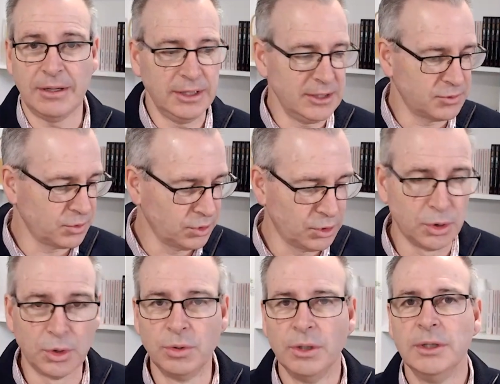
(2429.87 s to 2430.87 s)
These were
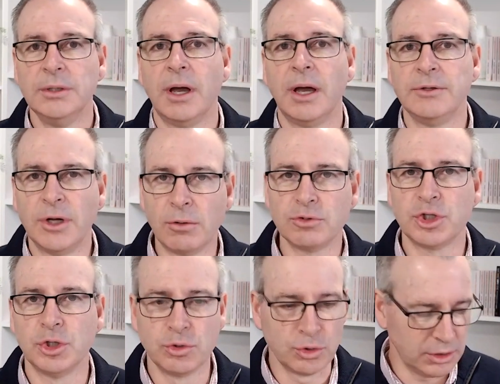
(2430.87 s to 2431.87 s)
all adult
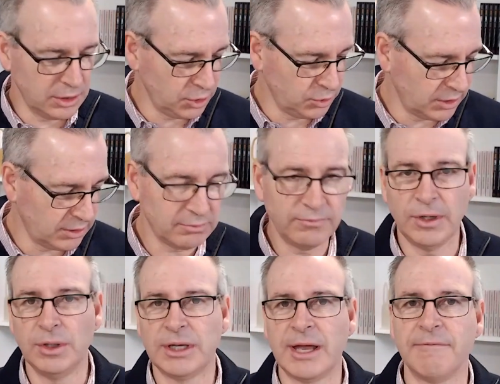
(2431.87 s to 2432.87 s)
children who were
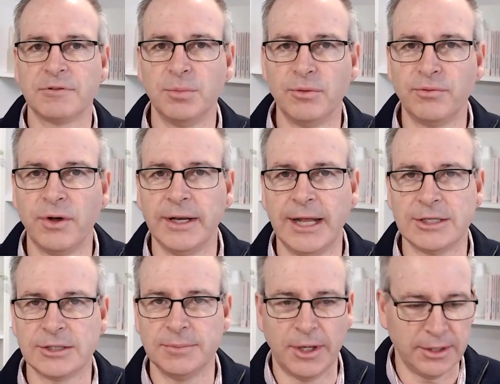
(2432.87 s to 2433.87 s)
very comfortable
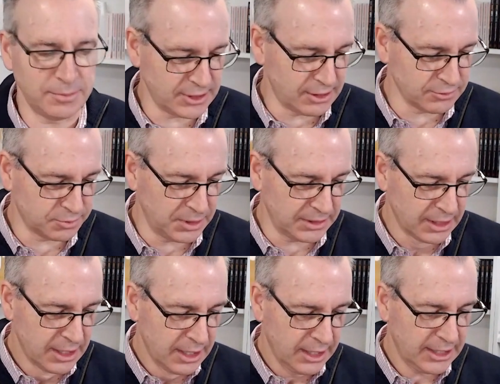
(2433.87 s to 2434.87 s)
financially by themselves, but
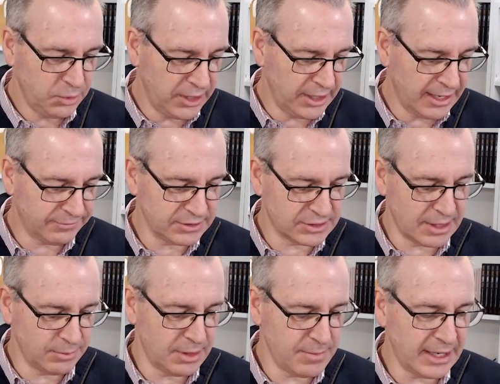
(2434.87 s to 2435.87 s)
they went after some
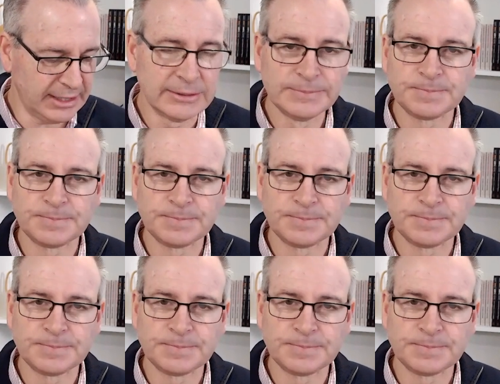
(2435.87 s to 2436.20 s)
of the money.